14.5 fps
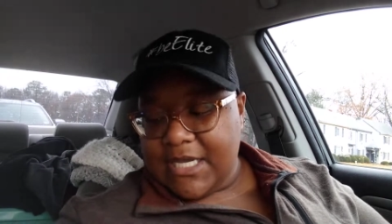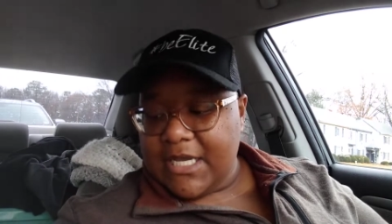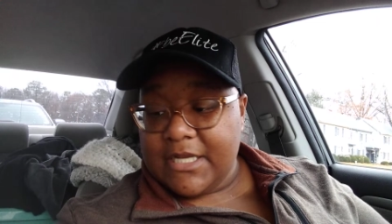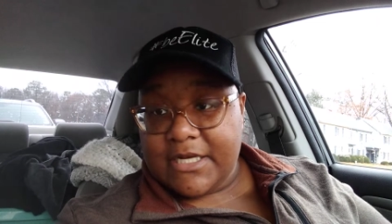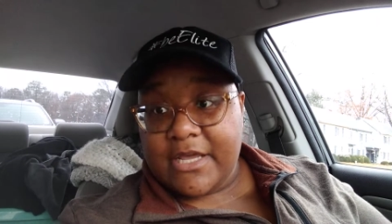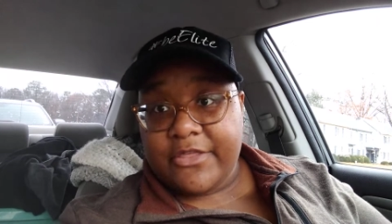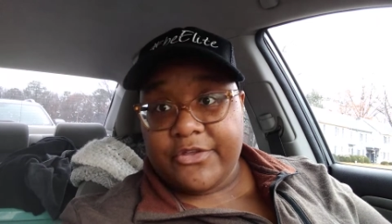
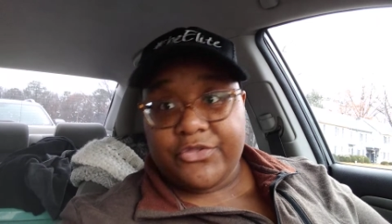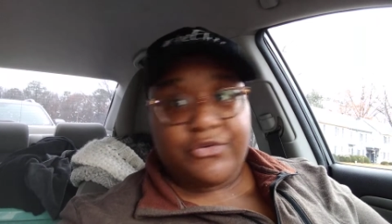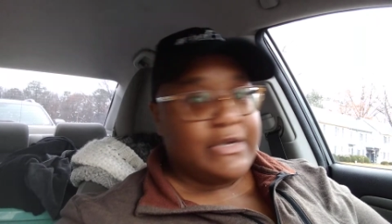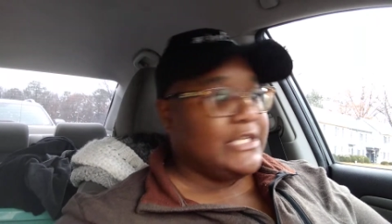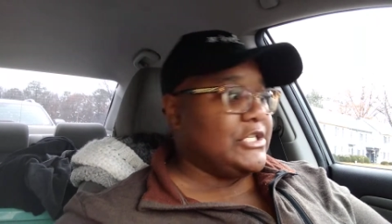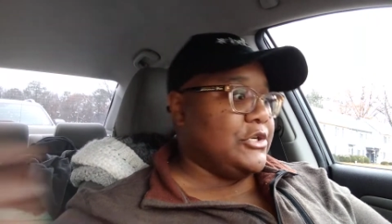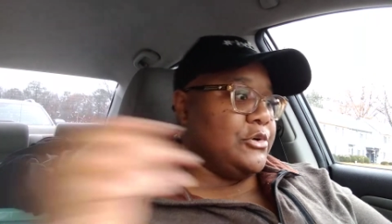Another
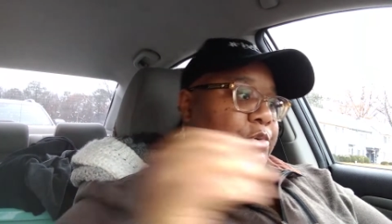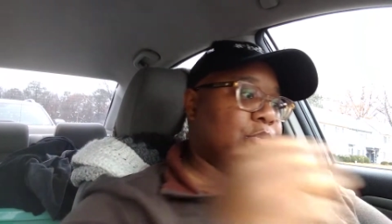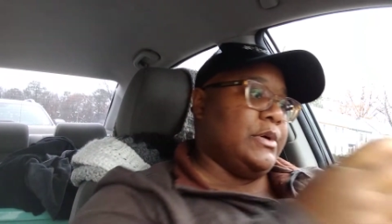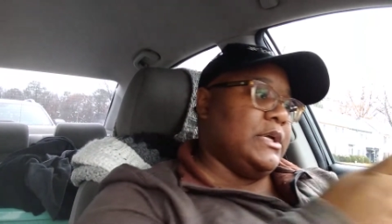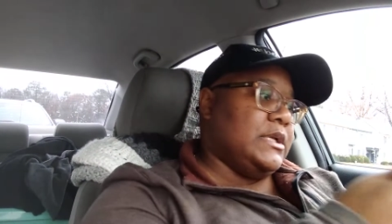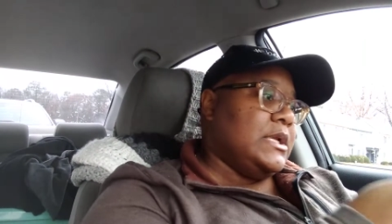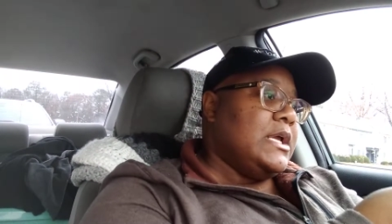threshold
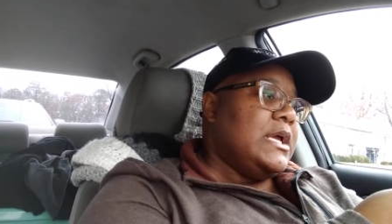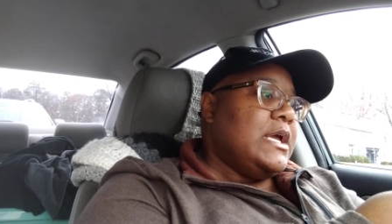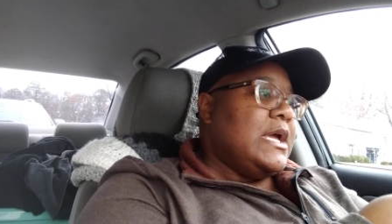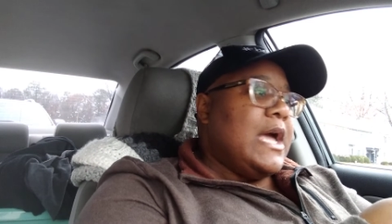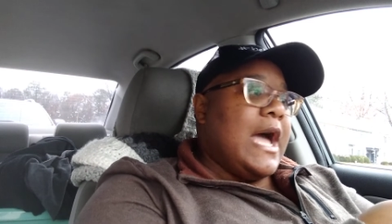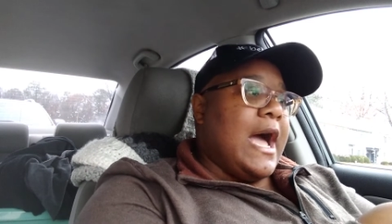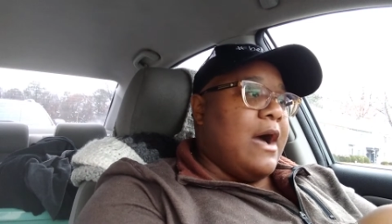one.
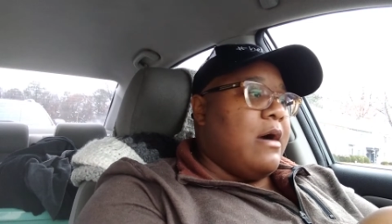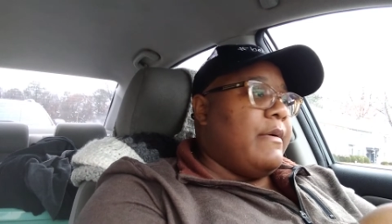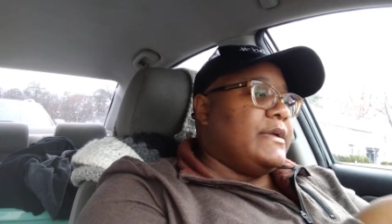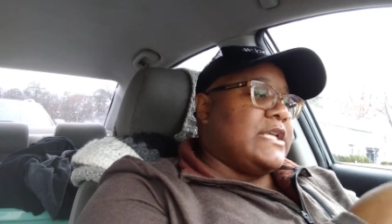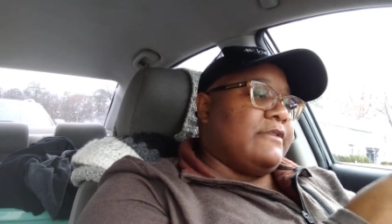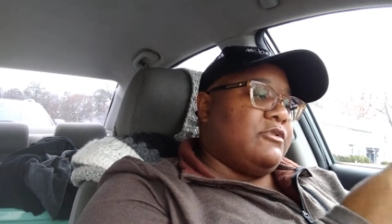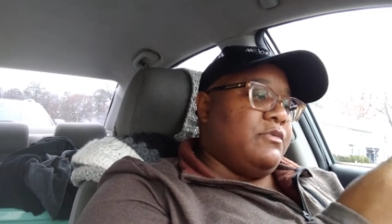I
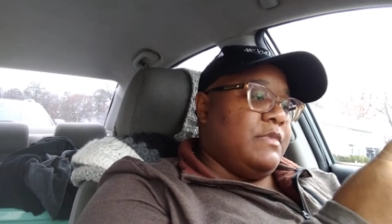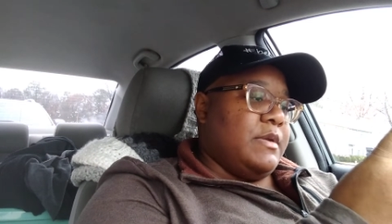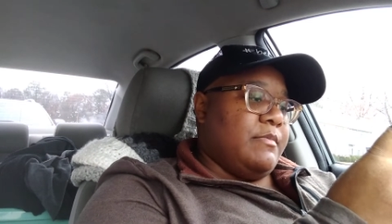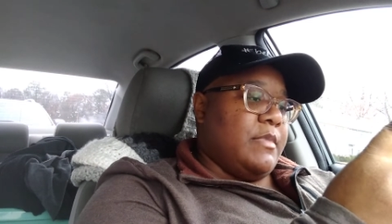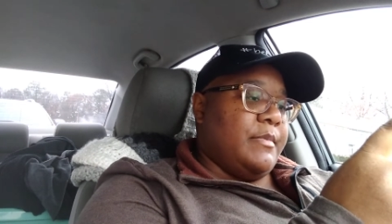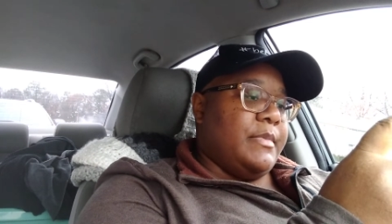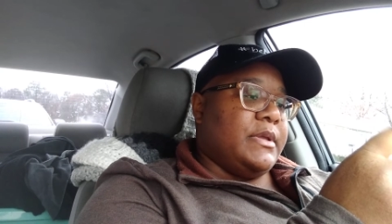always have to
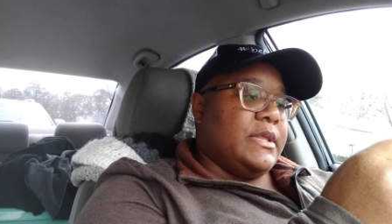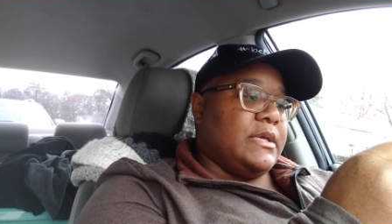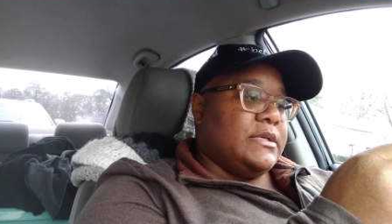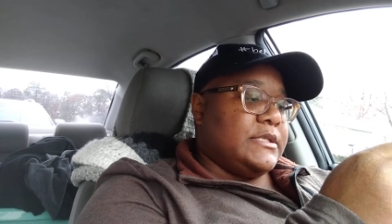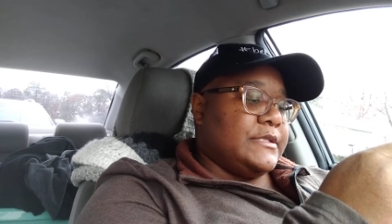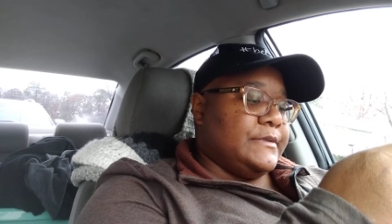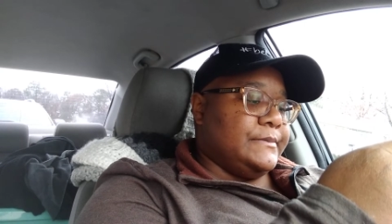remember
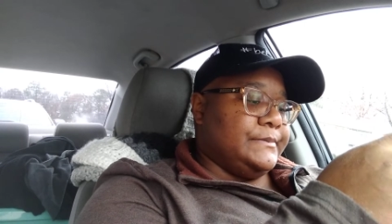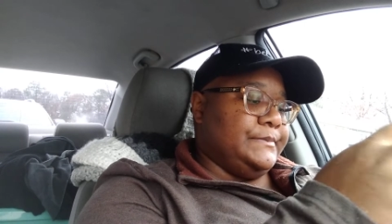this.